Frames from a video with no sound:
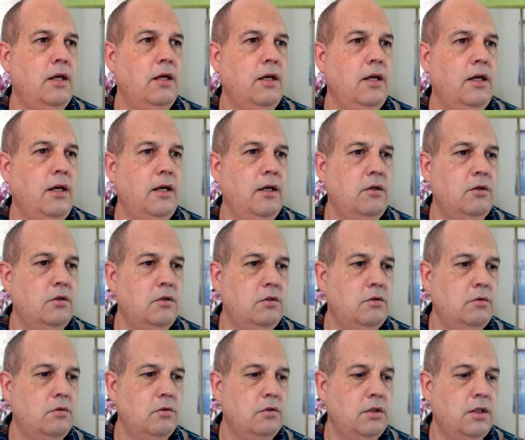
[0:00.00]
and
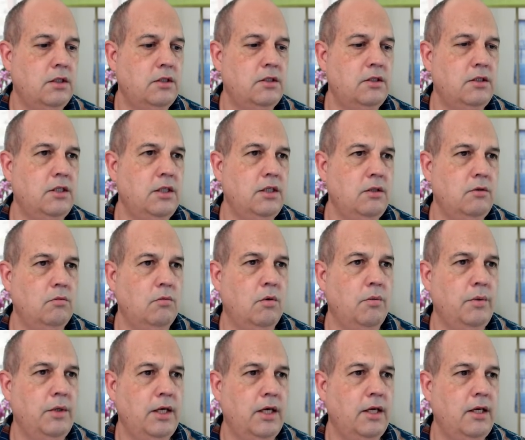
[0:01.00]
let's see what
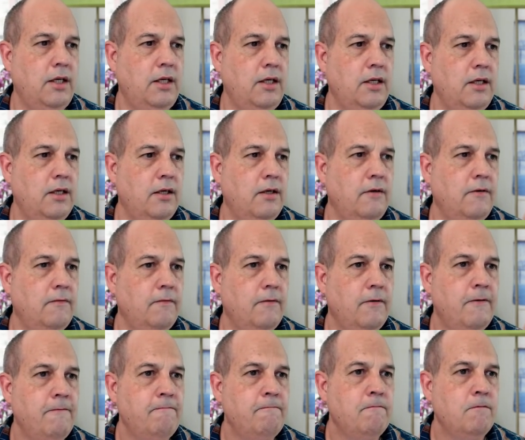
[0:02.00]
we get here.
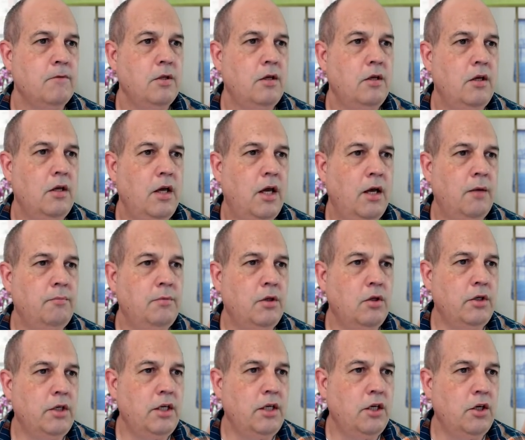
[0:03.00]
I'm
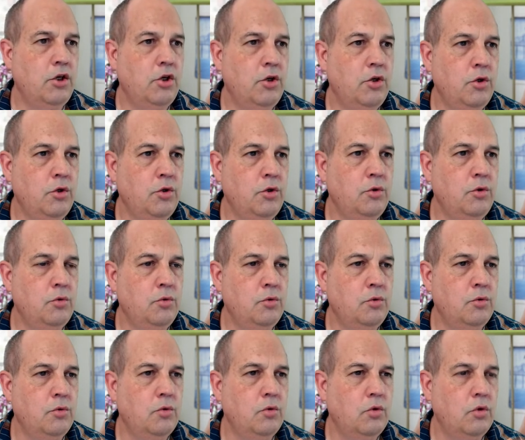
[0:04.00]
looking at
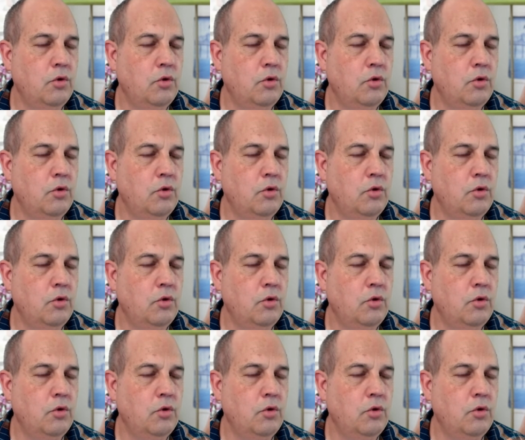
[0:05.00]
who